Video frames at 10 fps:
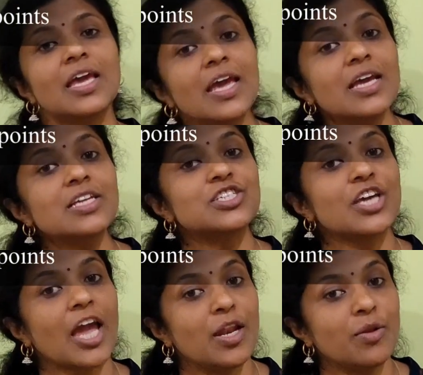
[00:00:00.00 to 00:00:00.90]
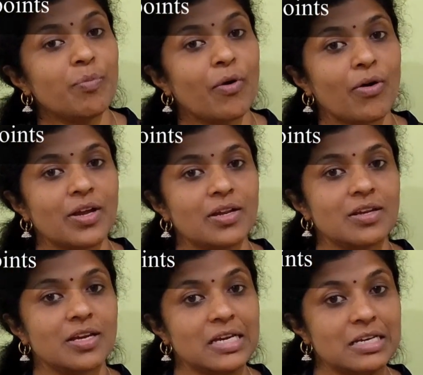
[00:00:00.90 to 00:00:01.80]
Each
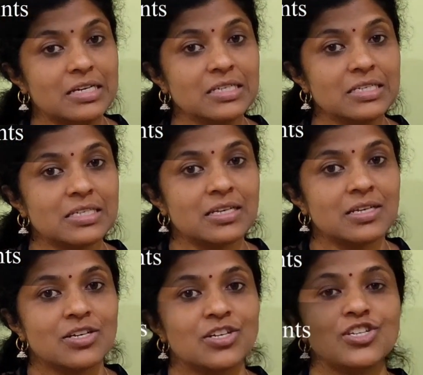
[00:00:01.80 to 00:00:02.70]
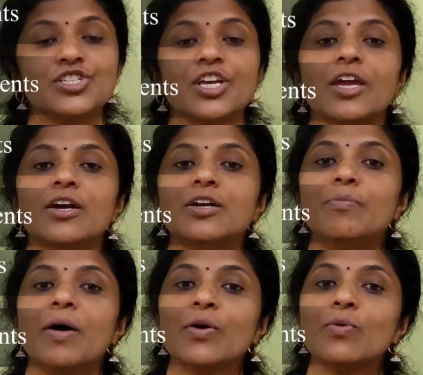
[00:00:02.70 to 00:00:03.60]
endpoint is
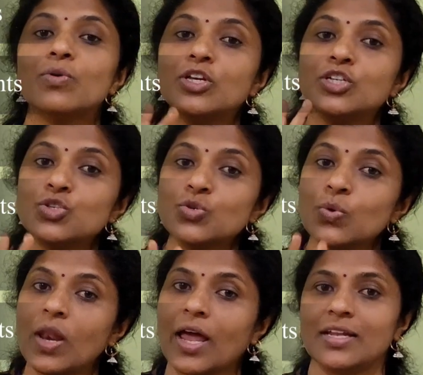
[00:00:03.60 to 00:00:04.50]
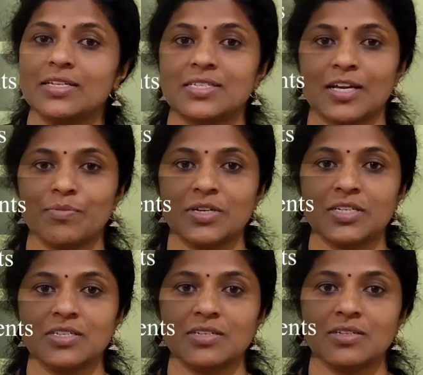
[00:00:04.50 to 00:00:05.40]
shared by only two line
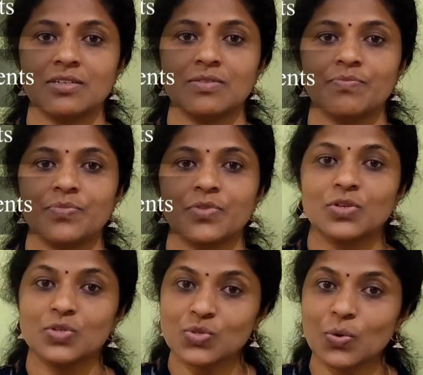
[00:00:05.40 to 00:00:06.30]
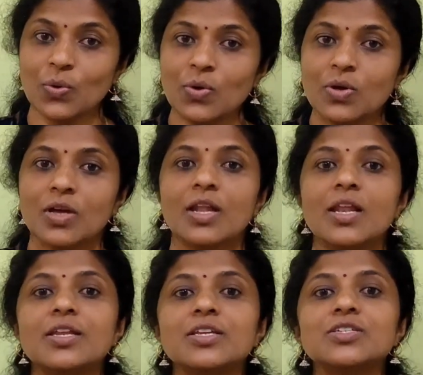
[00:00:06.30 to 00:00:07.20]
segments. So,
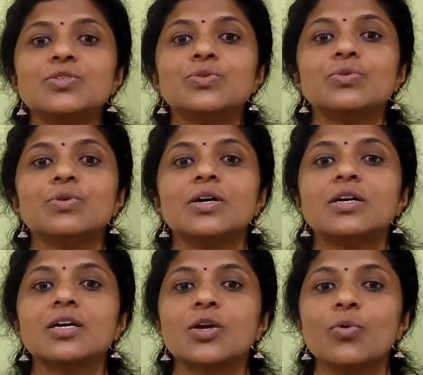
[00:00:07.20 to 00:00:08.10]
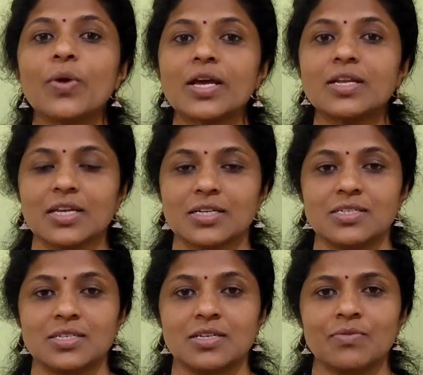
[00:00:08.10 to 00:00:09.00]
let us do a quick
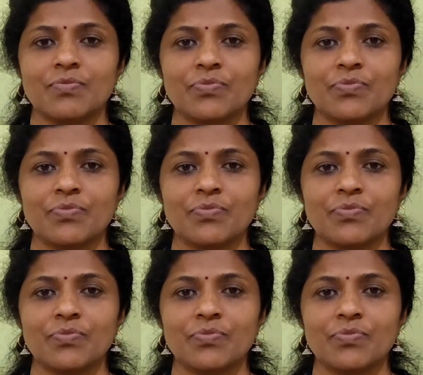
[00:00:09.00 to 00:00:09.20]
test.